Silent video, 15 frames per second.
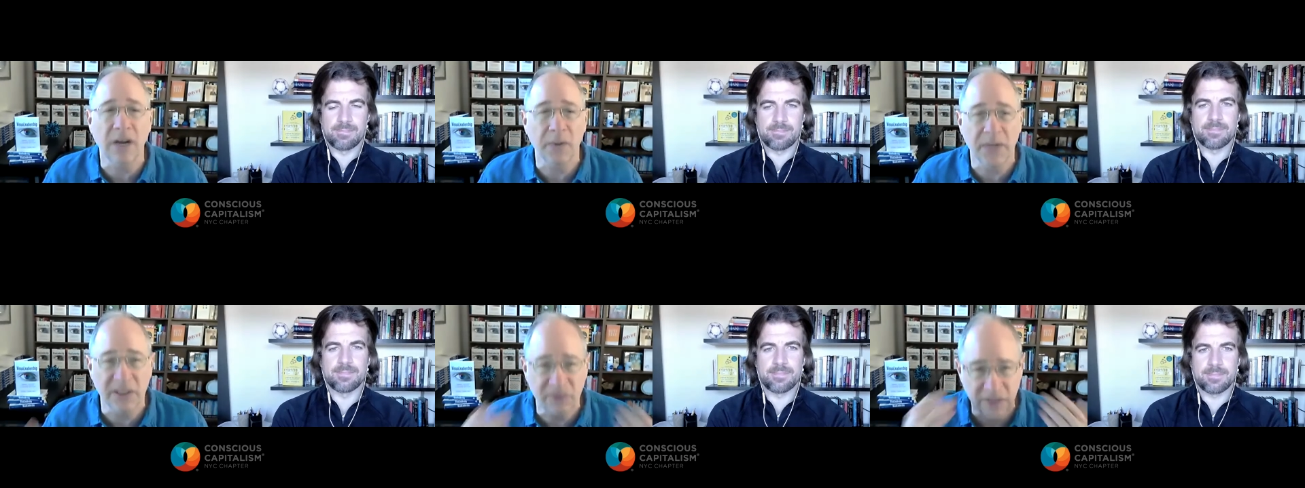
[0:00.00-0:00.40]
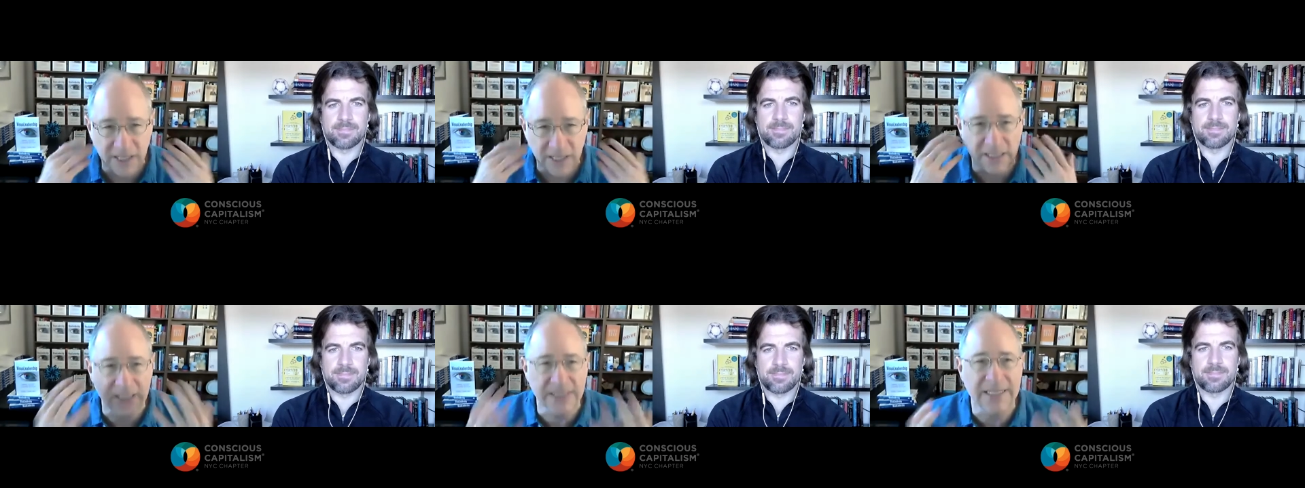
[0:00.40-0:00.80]
Speaker 1: We really
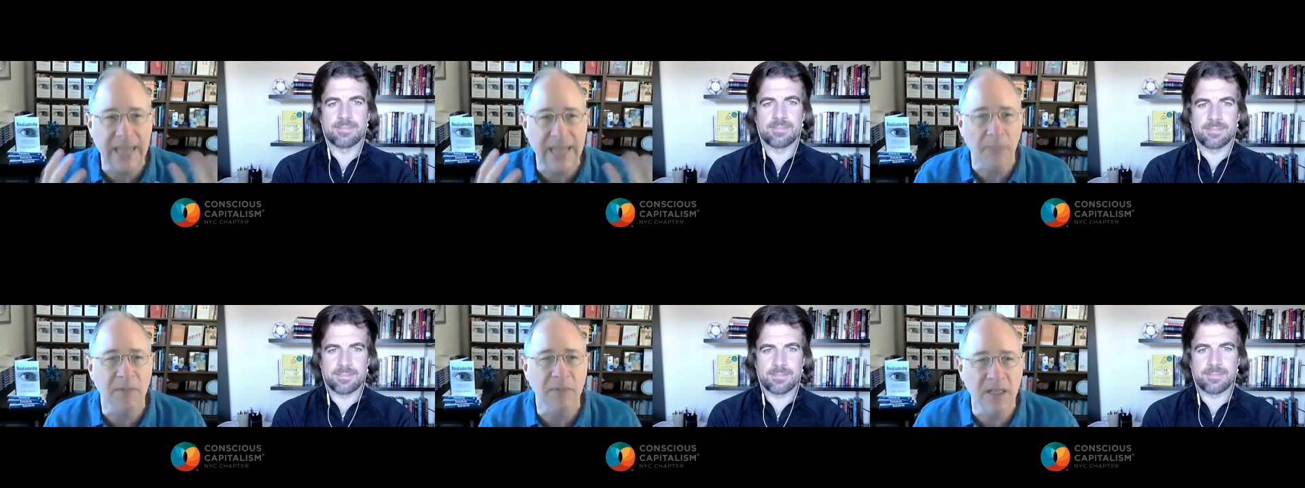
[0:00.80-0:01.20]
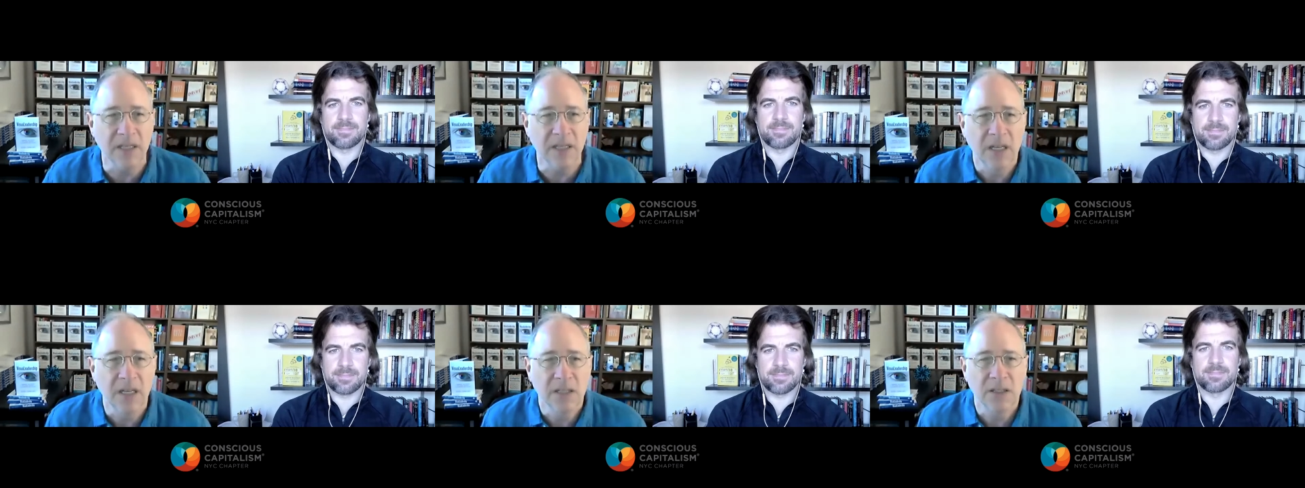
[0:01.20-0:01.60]
need to adapt it
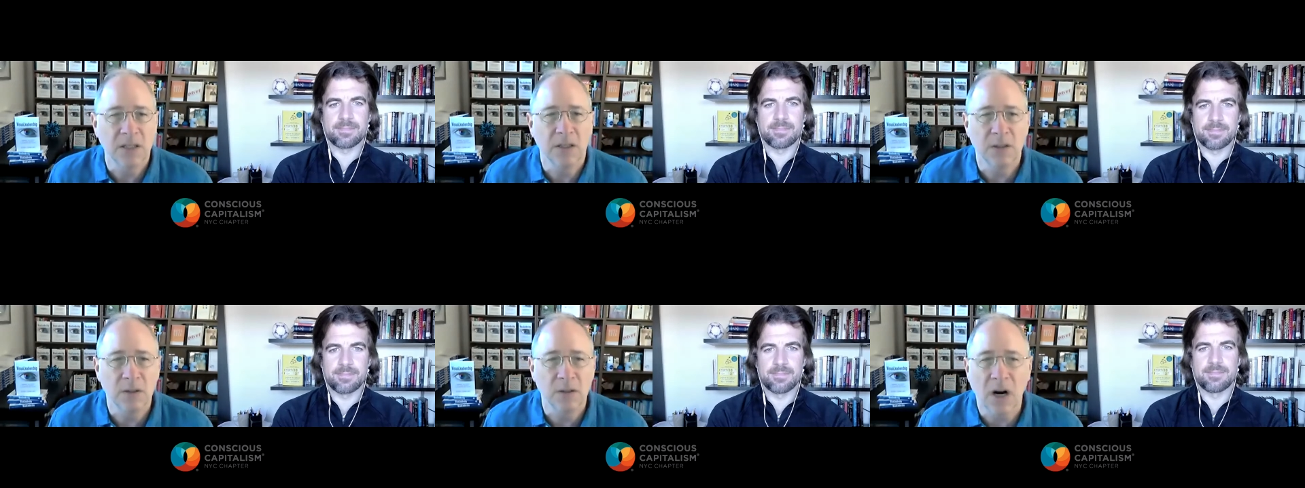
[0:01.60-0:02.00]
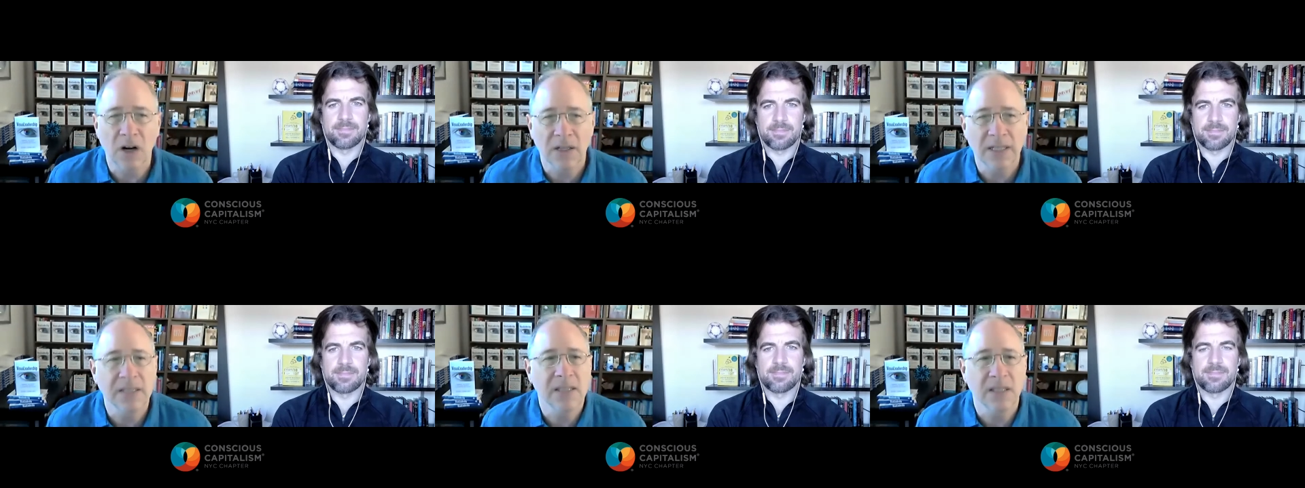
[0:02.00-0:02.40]
to our
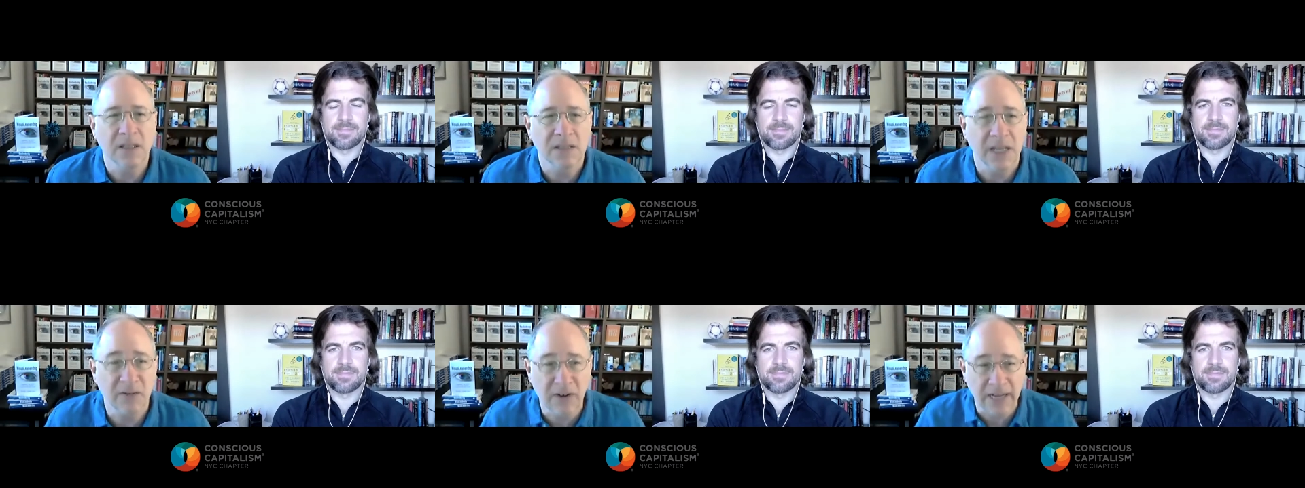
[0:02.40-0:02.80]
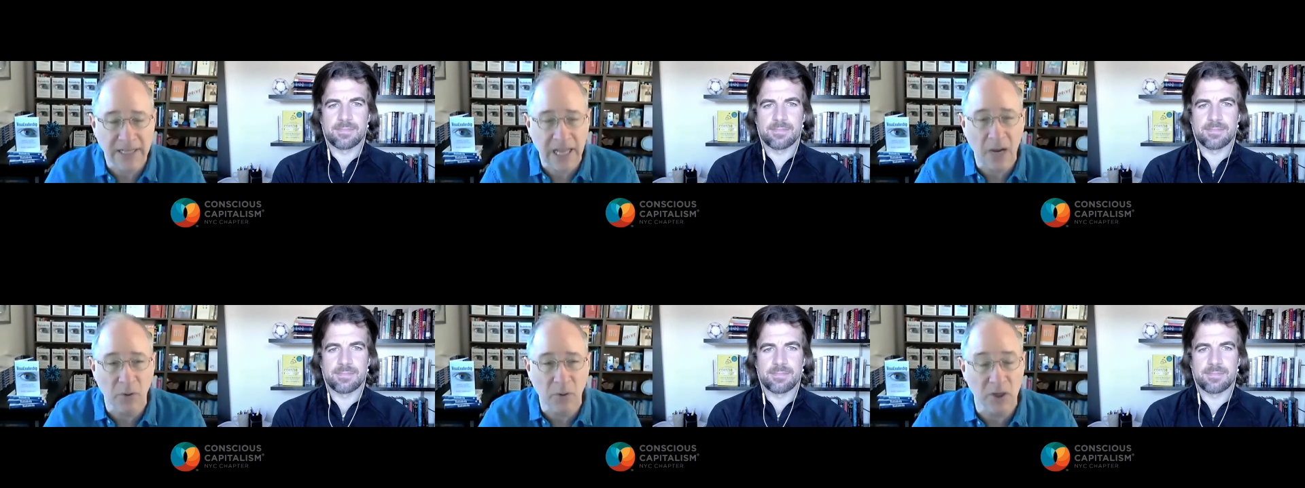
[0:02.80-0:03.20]
listeners. Like right
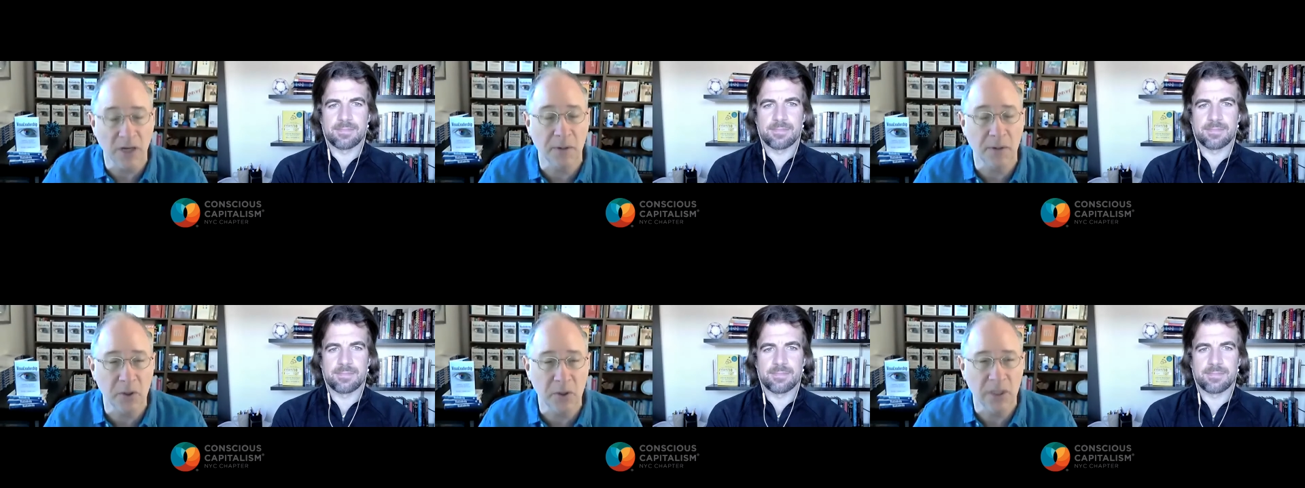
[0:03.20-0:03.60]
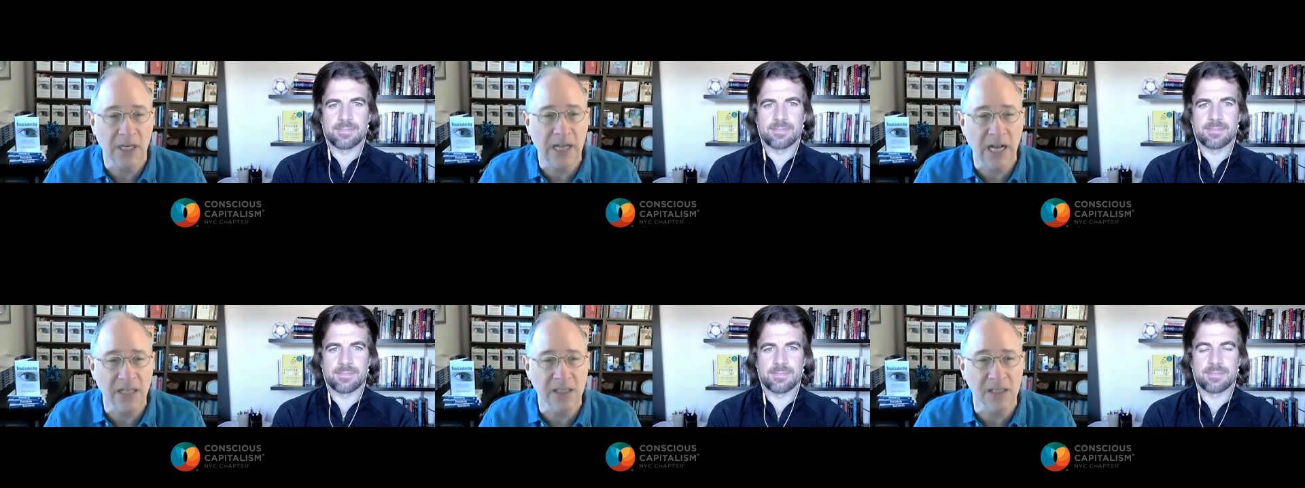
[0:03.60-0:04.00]
now, we're talking to the
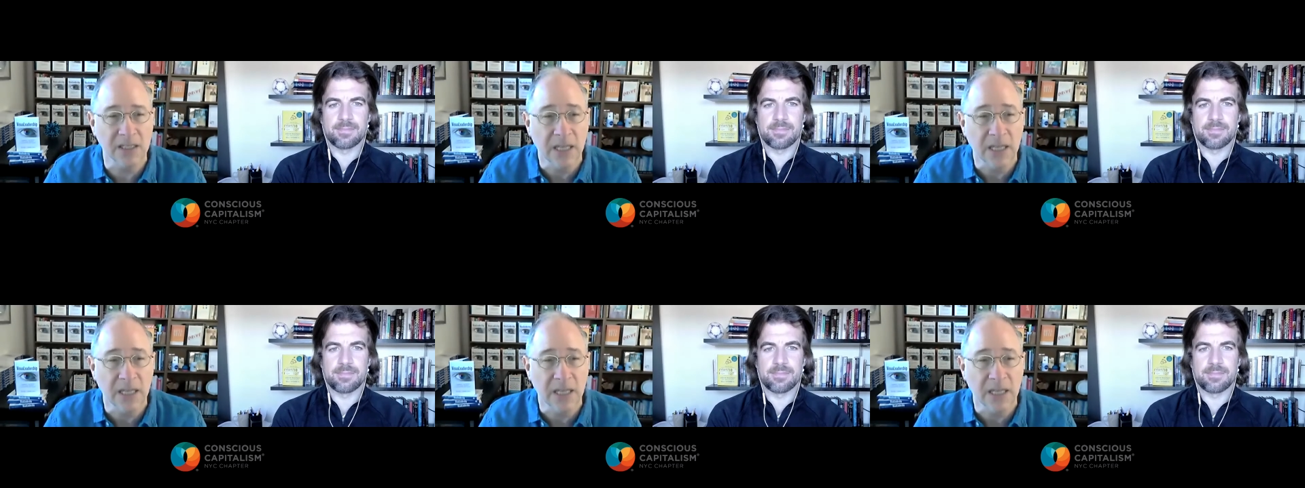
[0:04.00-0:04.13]
conscious